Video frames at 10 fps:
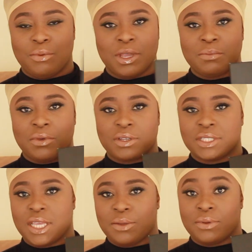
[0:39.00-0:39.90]
wig box
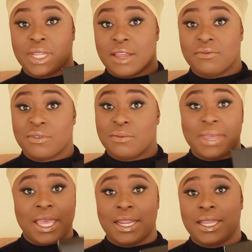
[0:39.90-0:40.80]
that you would get from
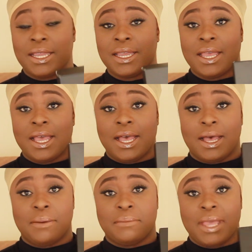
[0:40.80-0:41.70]
any
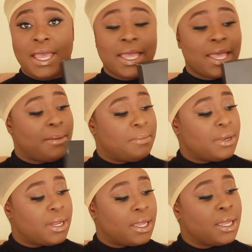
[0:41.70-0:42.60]
hair
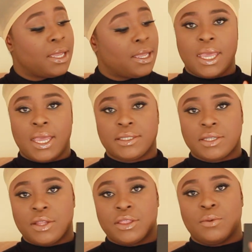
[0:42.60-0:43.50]
company. It's
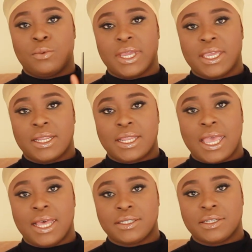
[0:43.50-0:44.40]
got the
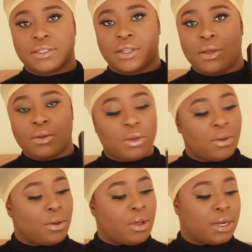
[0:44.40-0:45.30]
WIGENCOUNTERS
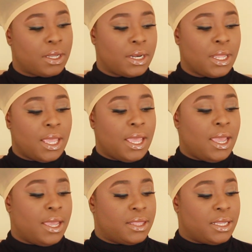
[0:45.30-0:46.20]
logo on it,
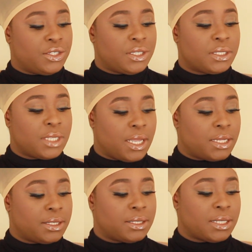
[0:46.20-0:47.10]
and then just
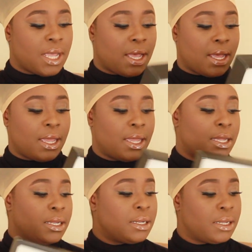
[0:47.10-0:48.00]

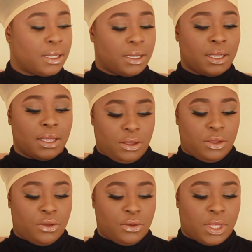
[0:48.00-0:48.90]
inside
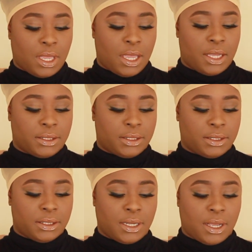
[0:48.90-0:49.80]
you get
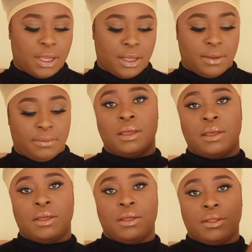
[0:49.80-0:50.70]

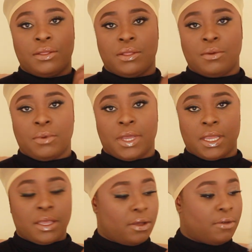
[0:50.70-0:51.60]
the
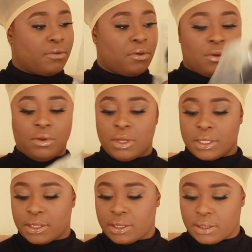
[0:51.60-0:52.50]
wig, of
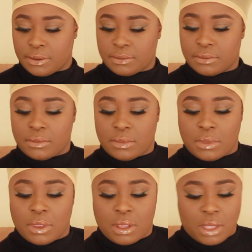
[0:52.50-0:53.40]
course,
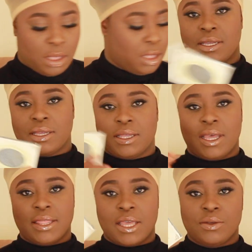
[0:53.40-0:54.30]

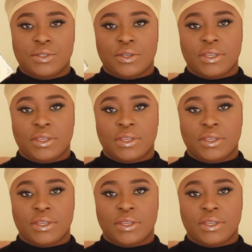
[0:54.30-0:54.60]
and they also